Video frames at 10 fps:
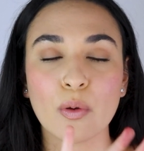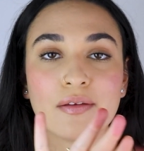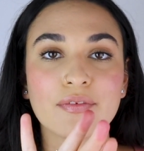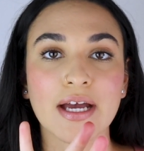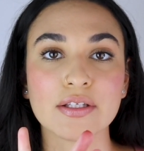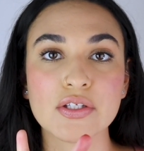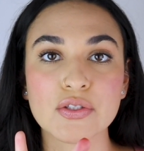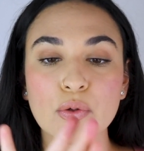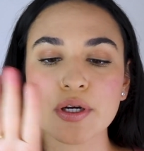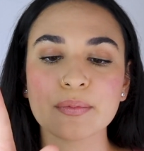We've got
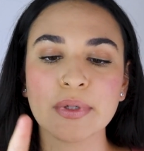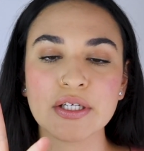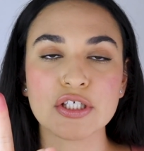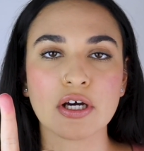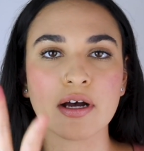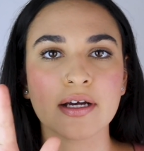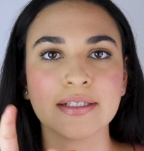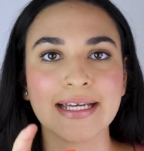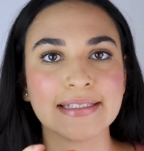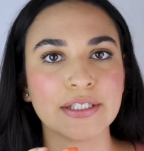Storm,
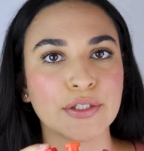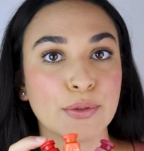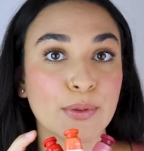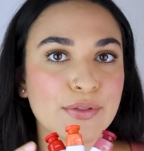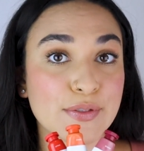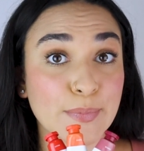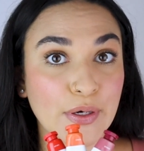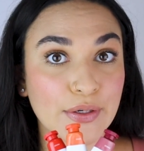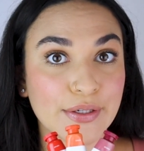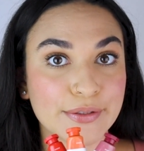Dawn, and the new
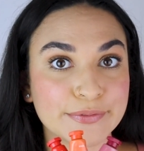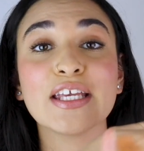Spark.